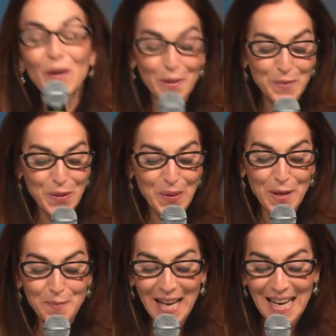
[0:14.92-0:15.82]
to
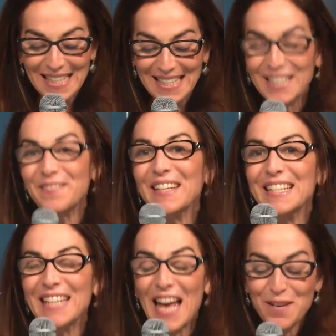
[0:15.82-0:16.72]
IMCAS TV,
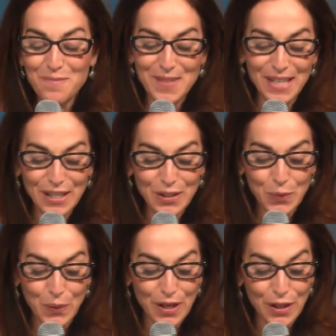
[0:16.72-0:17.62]
10 Minutes
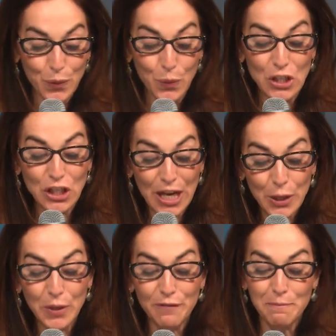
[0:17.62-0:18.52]
with
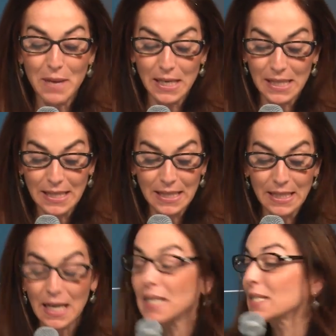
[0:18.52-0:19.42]
Regenerative Medicine
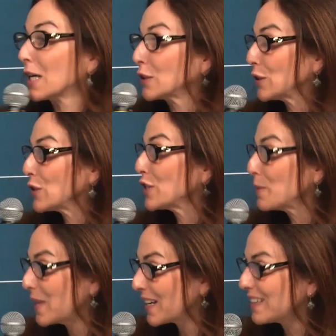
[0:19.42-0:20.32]
and Dr.
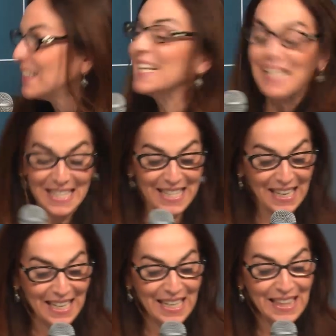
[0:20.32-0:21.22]
Gilbert
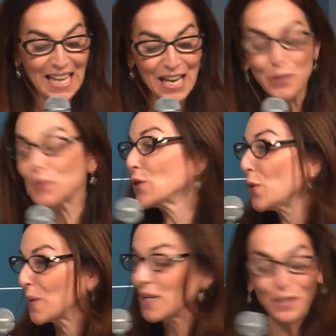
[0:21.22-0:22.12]
Zakin. Thank you so much